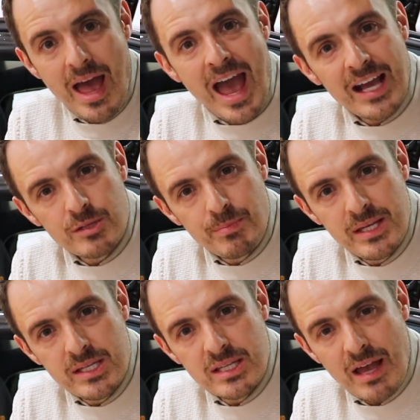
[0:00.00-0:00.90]

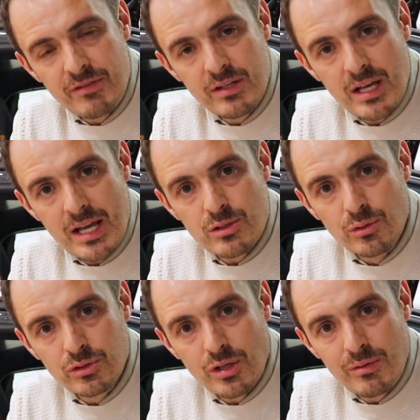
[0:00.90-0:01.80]
XP7 is
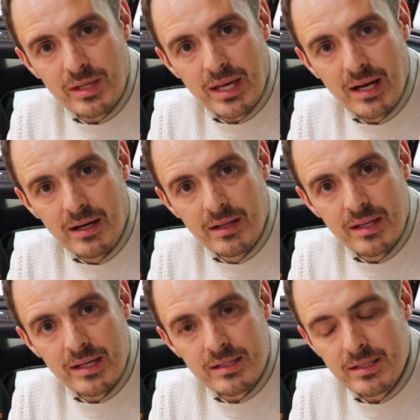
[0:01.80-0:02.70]
also the car
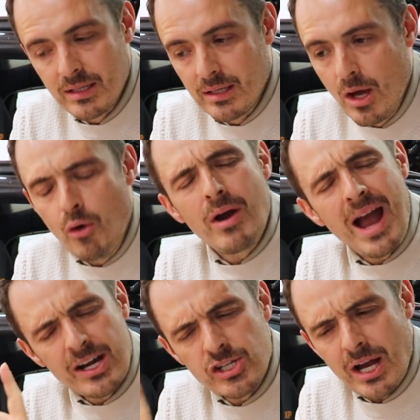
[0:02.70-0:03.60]
that, well,
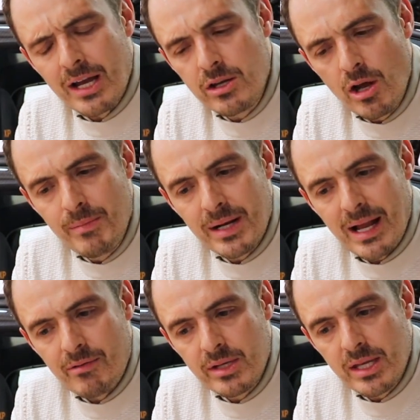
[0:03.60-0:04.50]
actually, I know
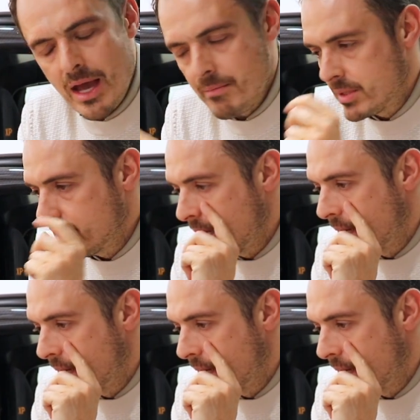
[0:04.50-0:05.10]
McLaren kept